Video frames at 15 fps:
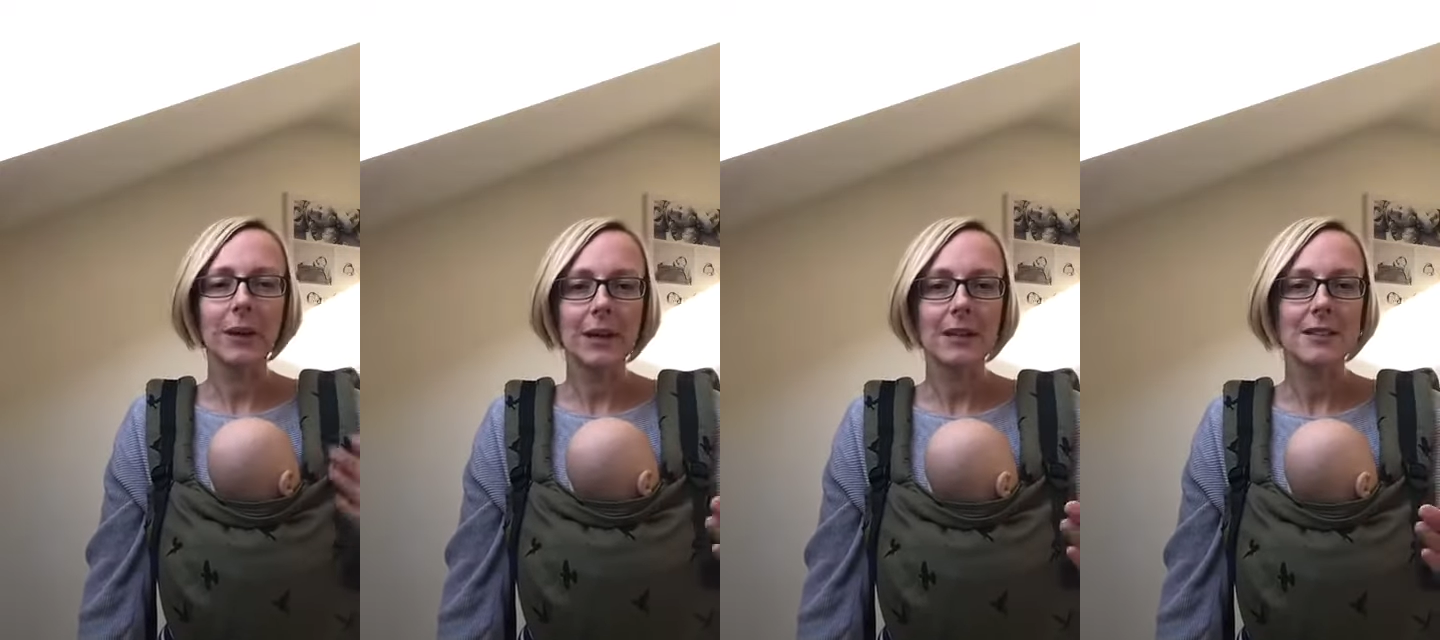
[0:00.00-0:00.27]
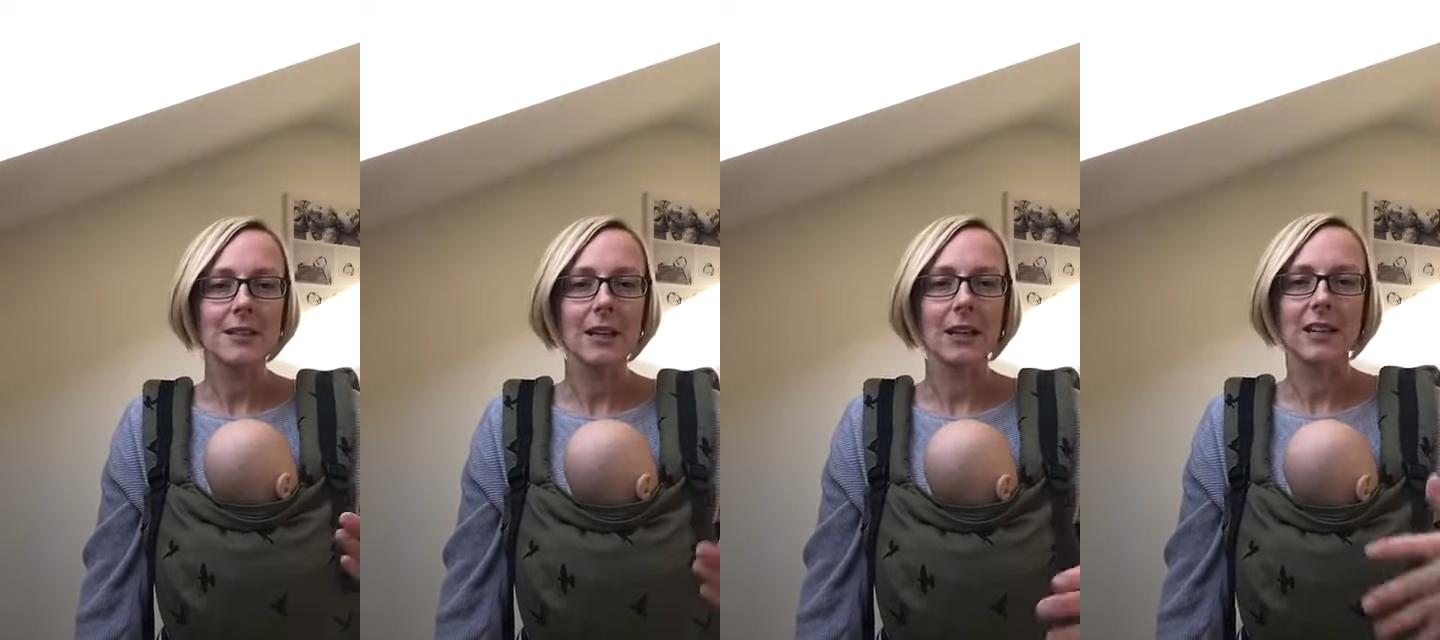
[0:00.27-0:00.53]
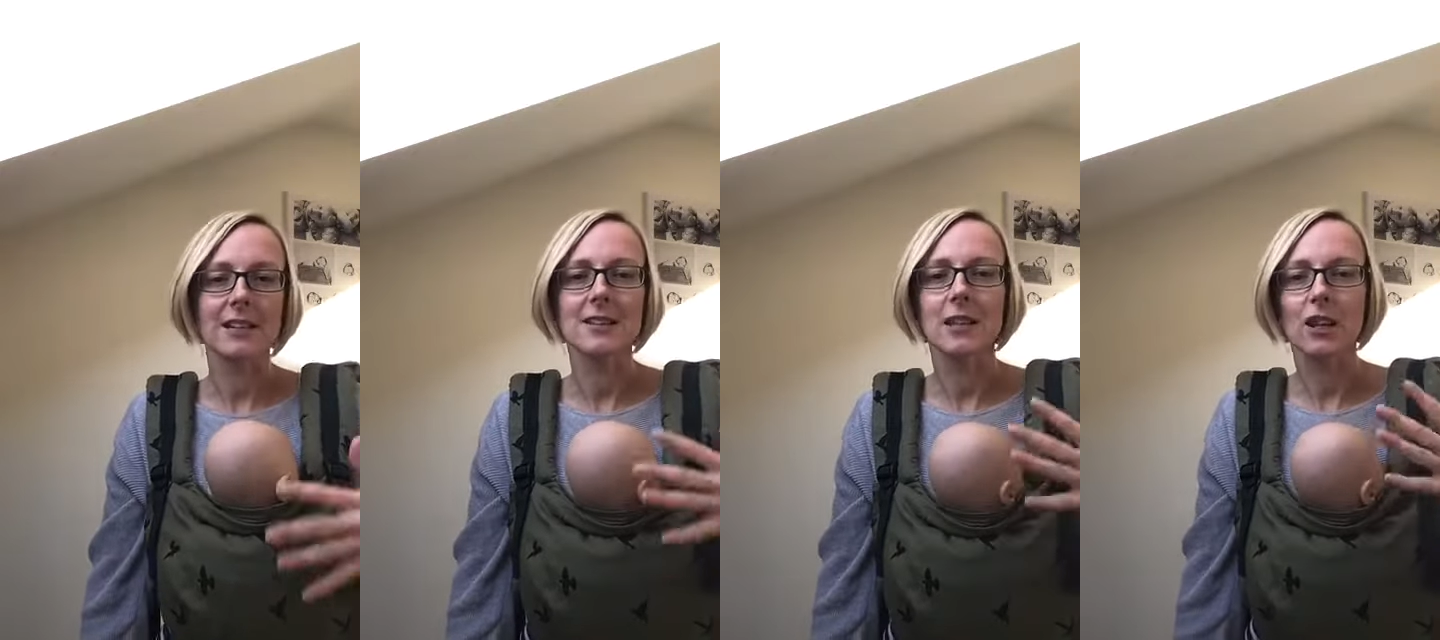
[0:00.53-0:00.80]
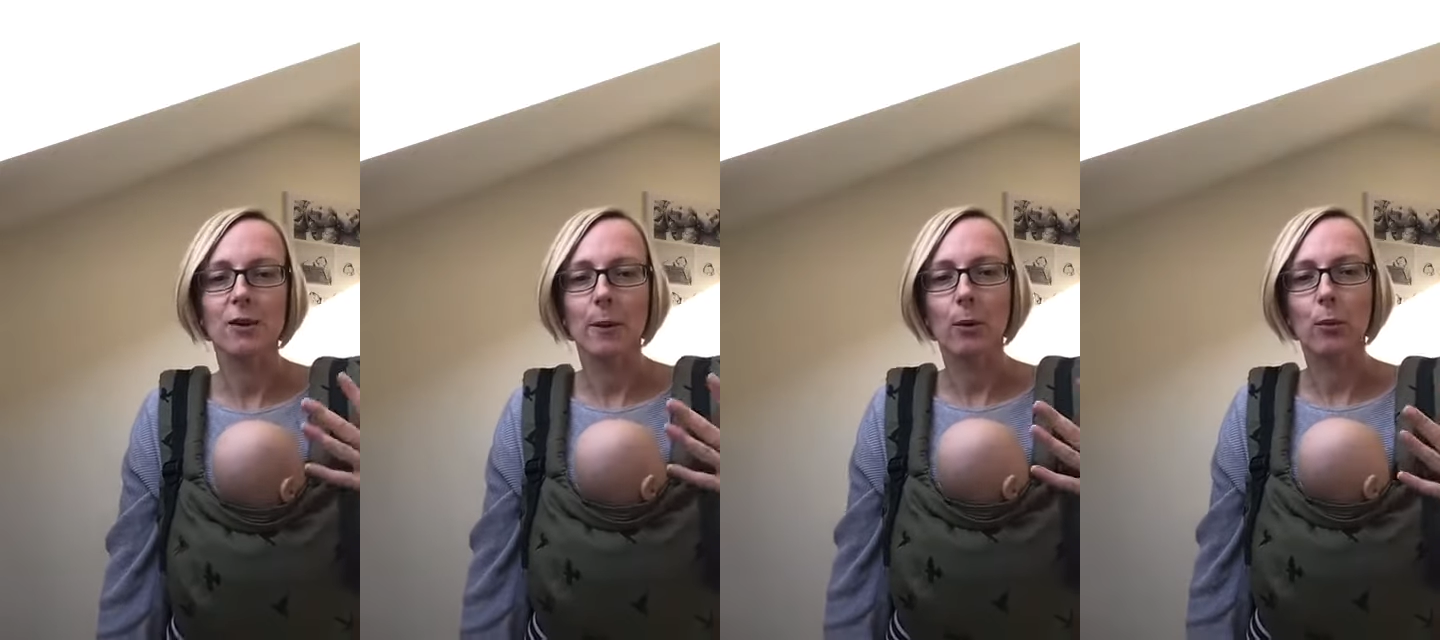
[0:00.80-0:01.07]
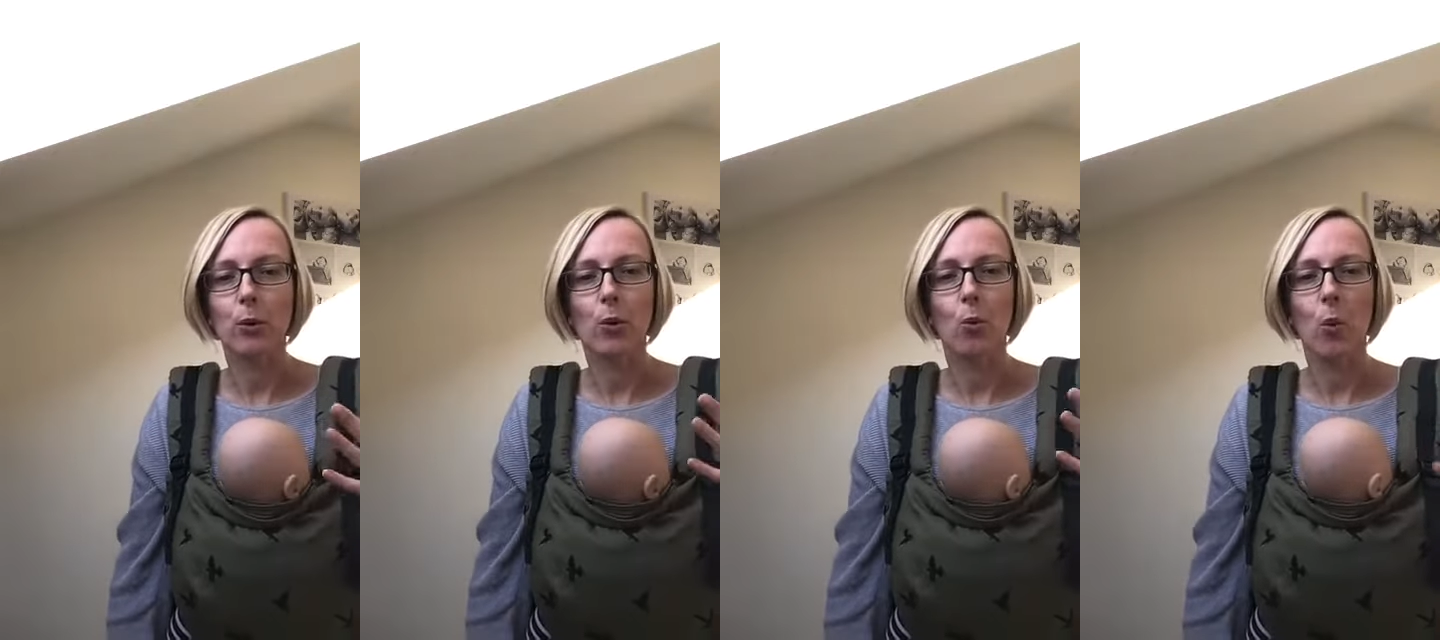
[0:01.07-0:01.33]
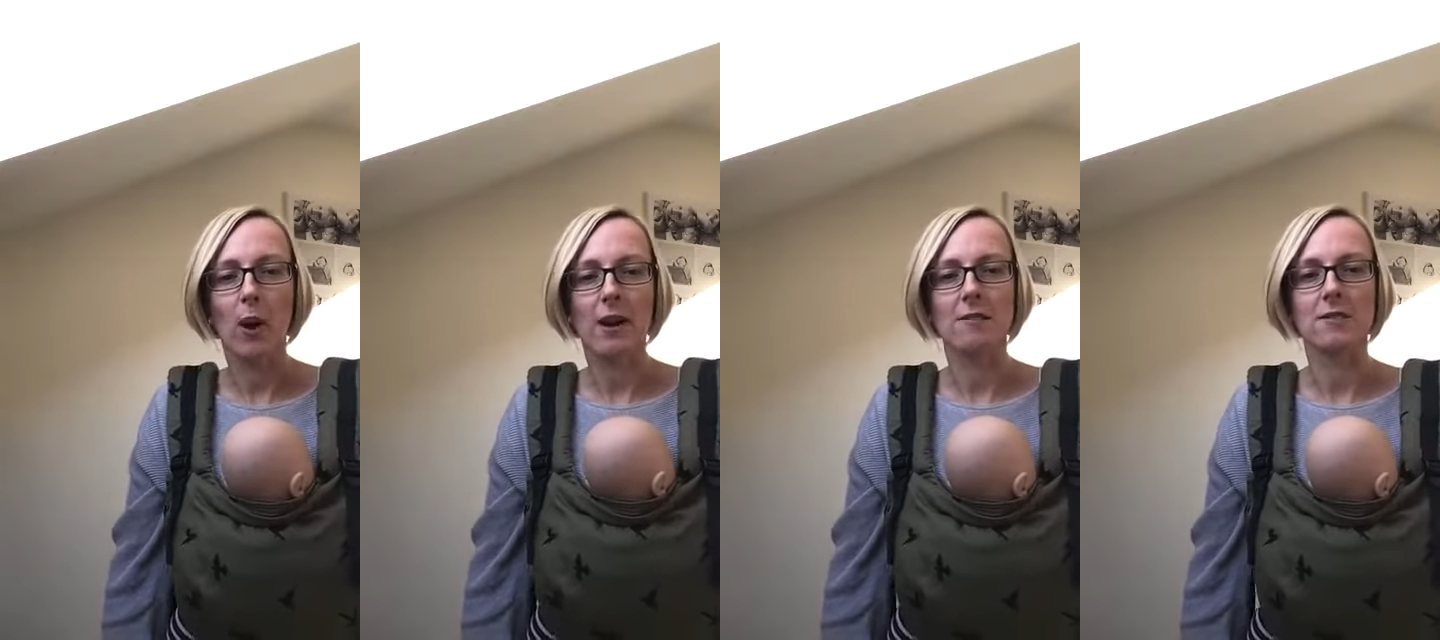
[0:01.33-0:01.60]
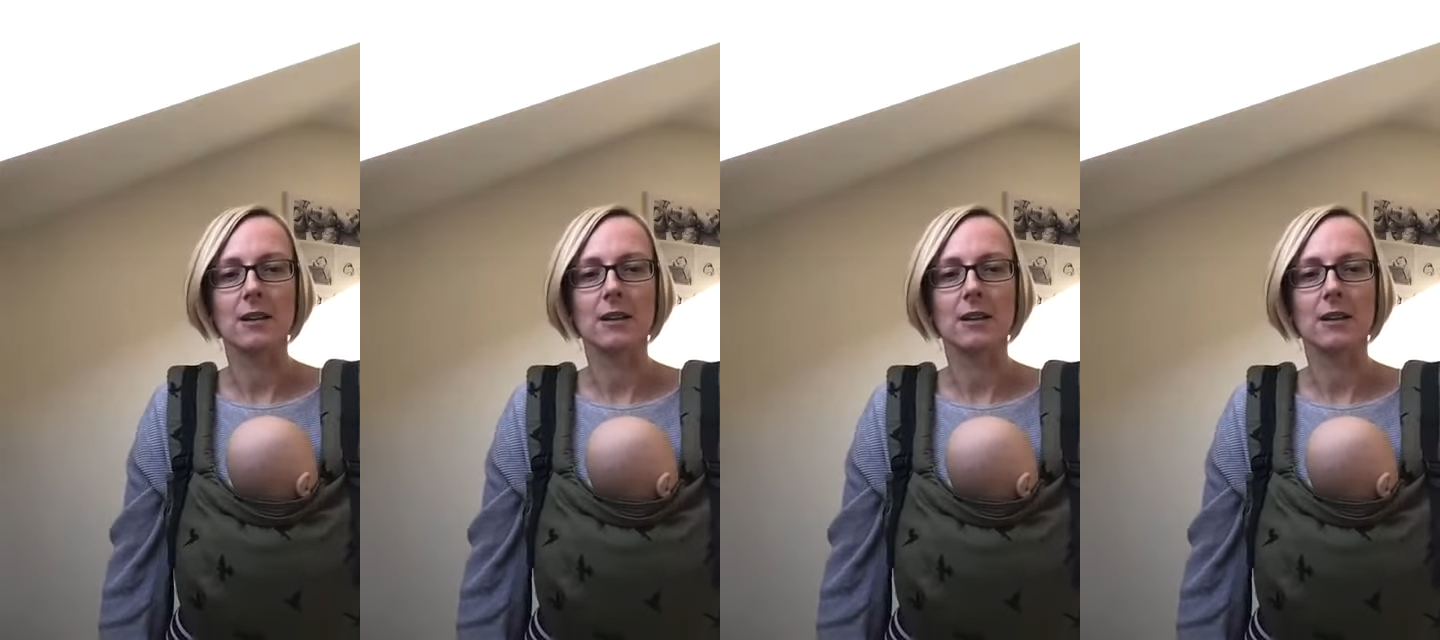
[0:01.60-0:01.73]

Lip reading: thing is thinking about what you're wearing,